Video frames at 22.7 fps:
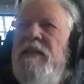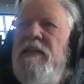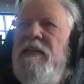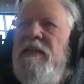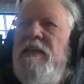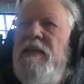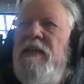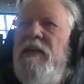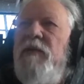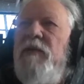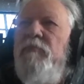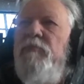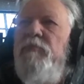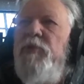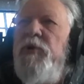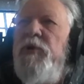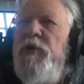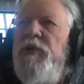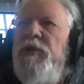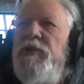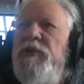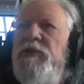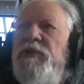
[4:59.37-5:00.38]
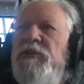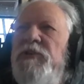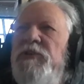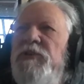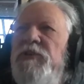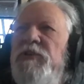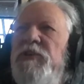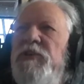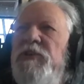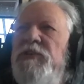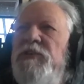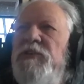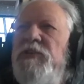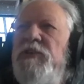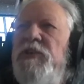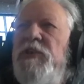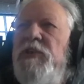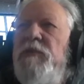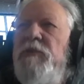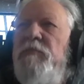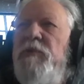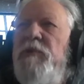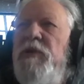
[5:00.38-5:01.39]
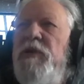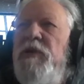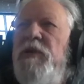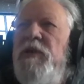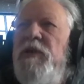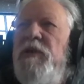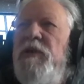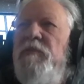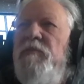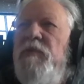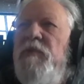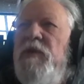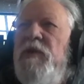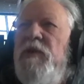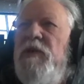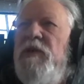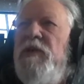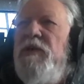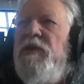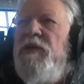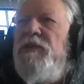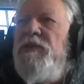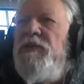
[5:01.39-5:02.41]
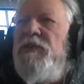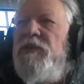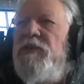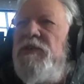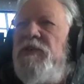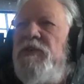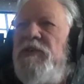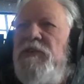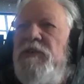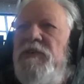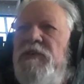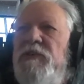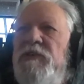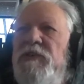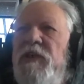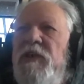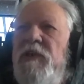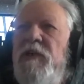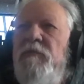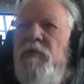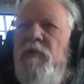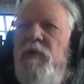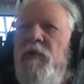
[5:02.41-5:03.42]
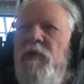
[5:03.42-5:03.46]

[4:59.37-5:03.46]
Inputs. This is going to be just the same old